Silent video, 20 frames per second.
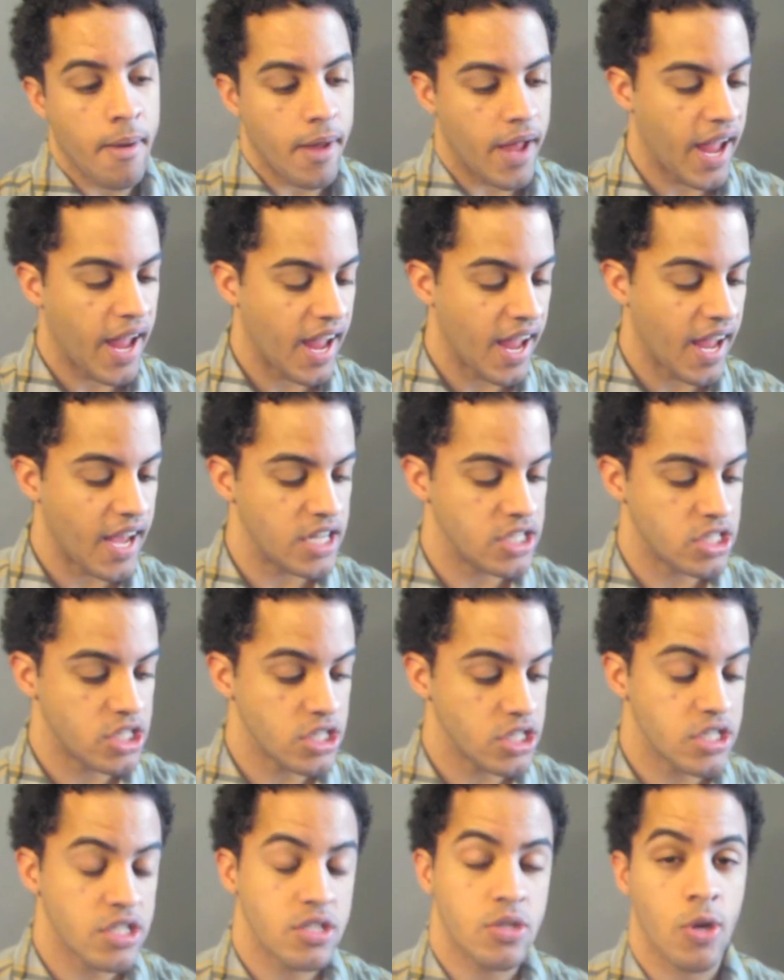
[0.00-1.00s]
And
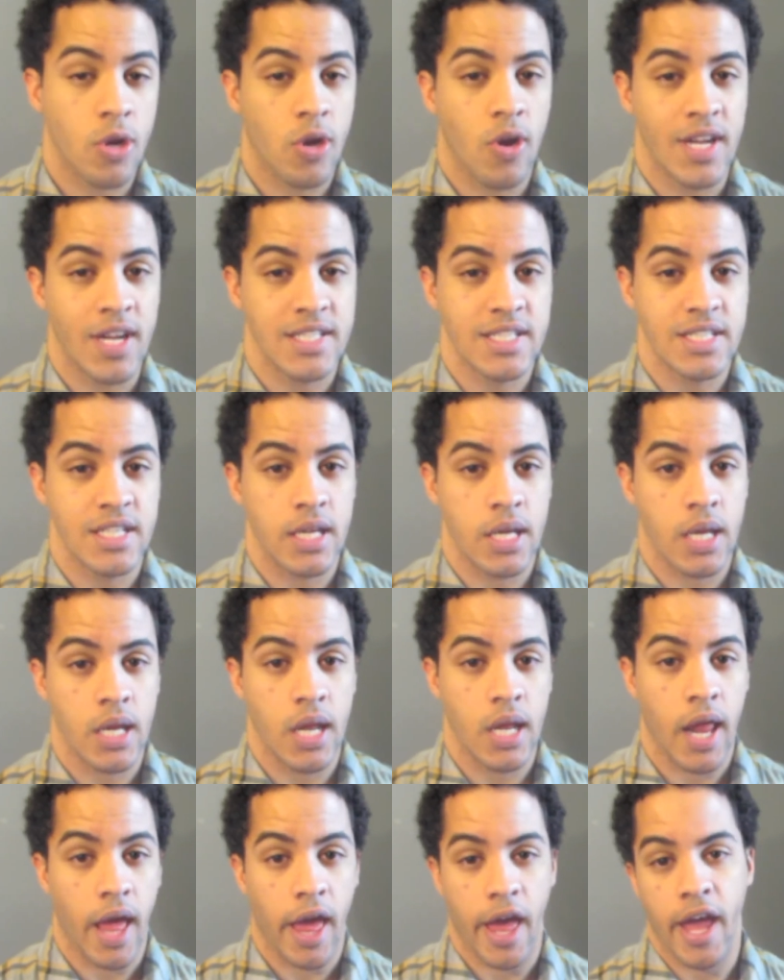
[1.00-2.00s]
she just
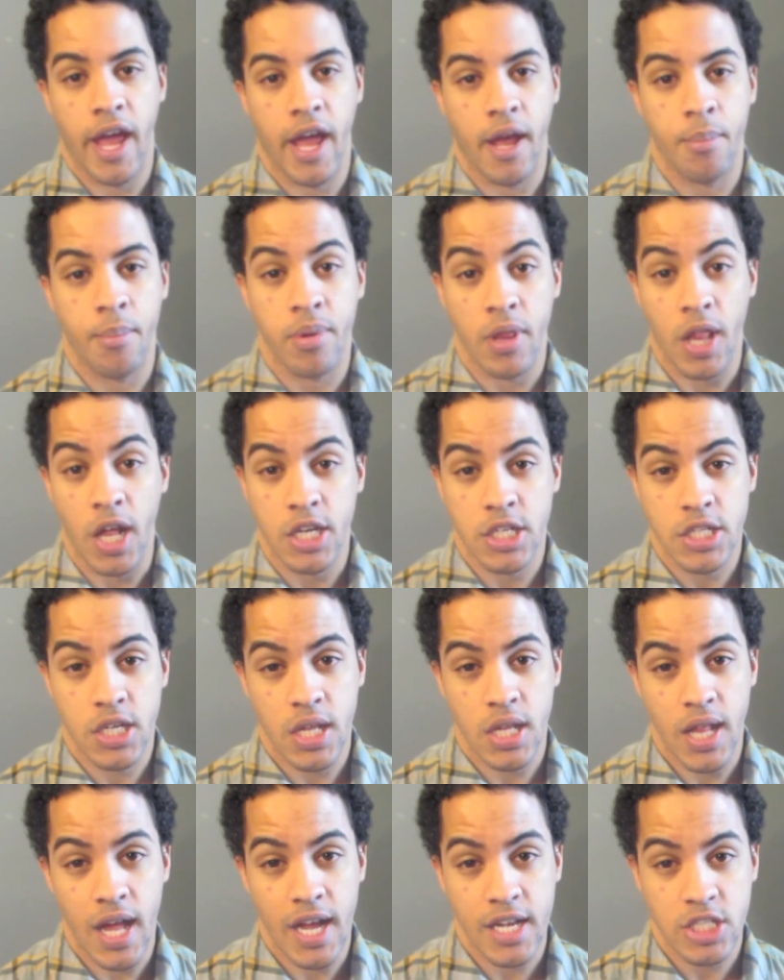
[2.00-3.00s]
requested a blush
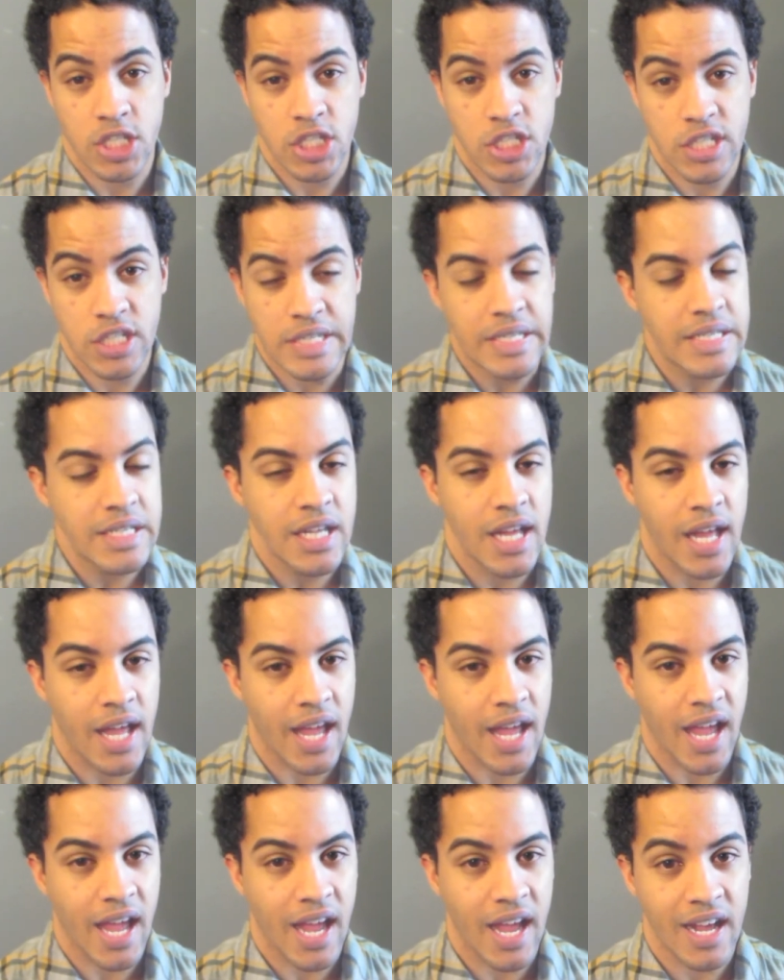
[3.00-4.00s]
collection,
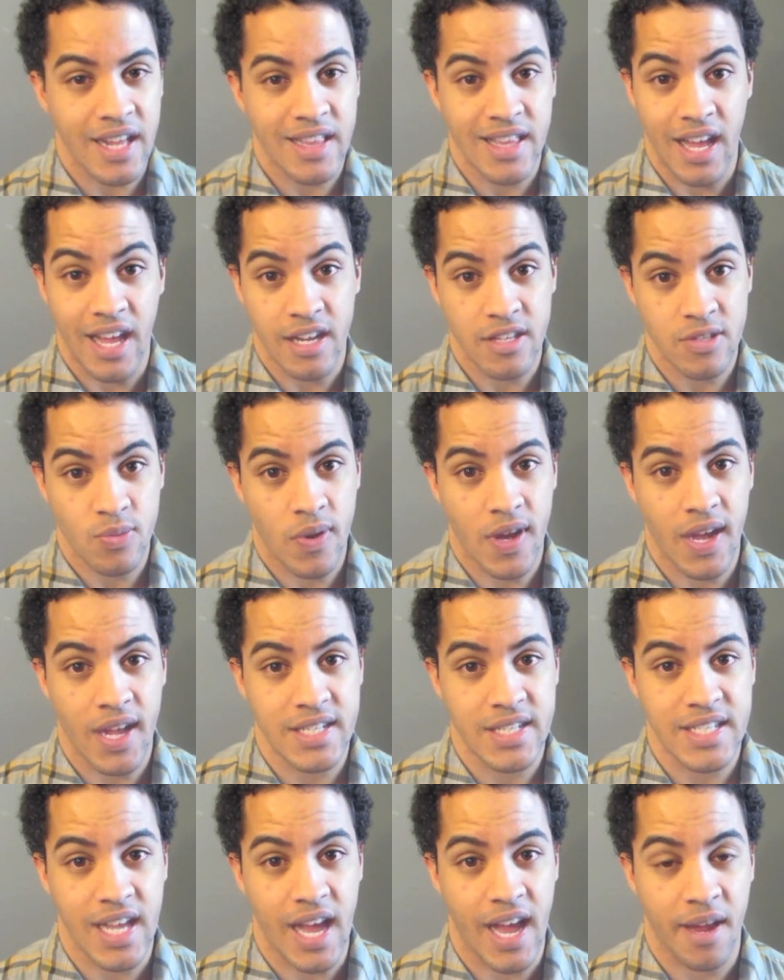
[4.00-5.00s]
and that is
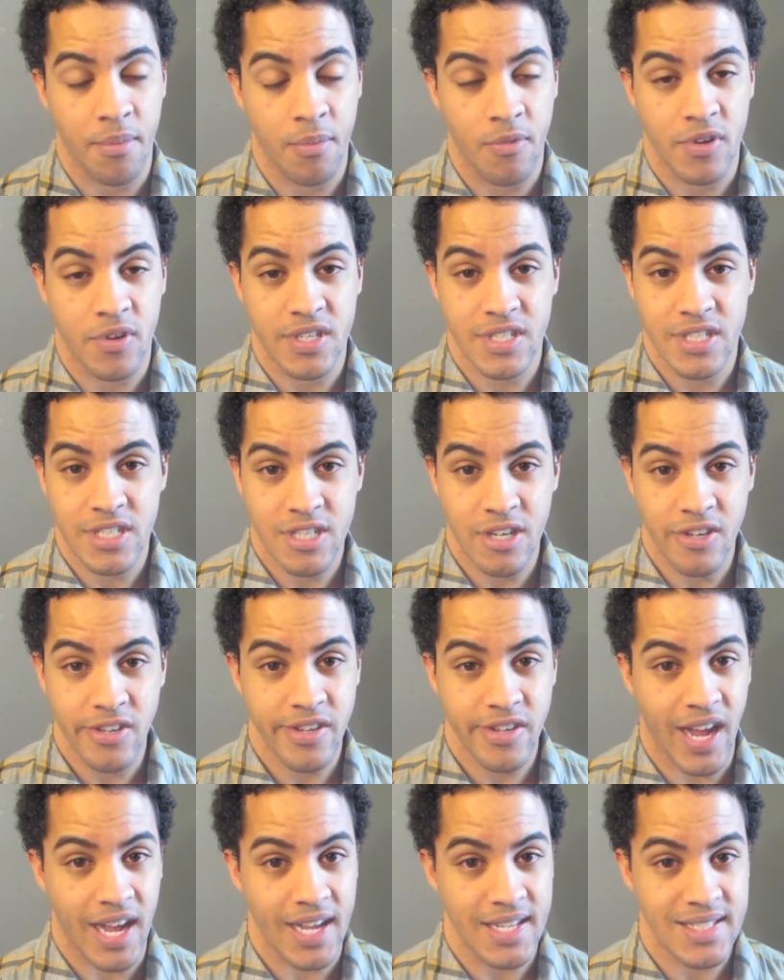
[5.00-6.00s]
what I'm going to show
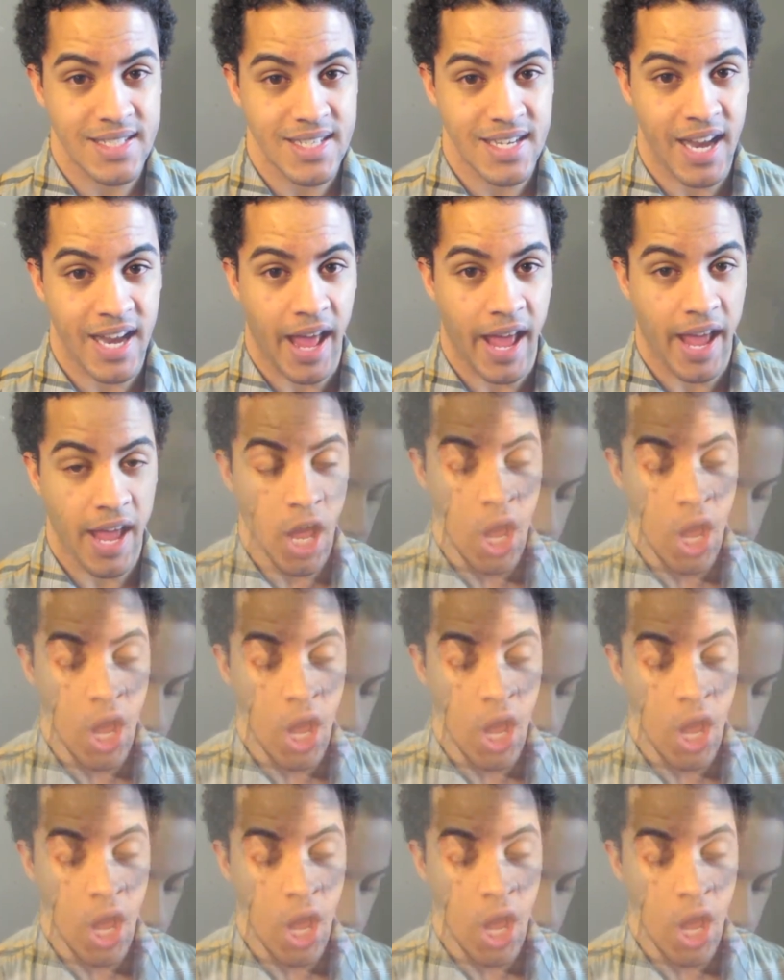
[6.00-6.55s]
you guys today.